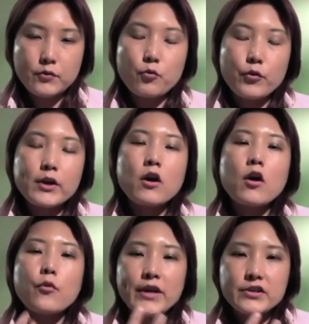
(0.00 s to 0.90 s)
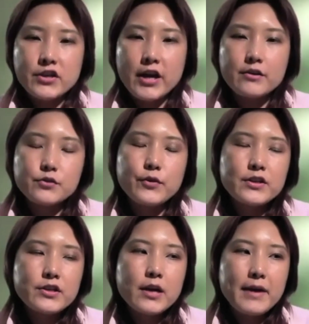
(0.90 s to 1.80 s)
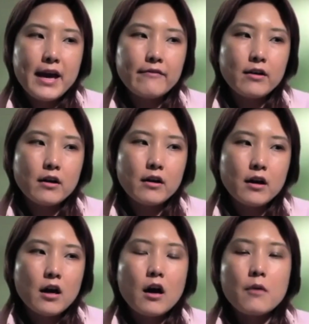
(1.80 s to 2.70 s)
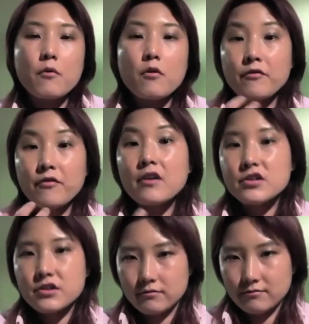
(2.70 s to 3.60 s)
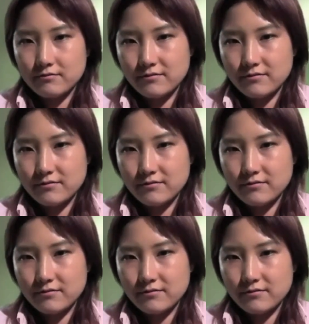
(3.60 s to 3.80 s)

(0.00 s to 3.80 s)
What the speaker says: we call WeChat, because WeChat may have a more function,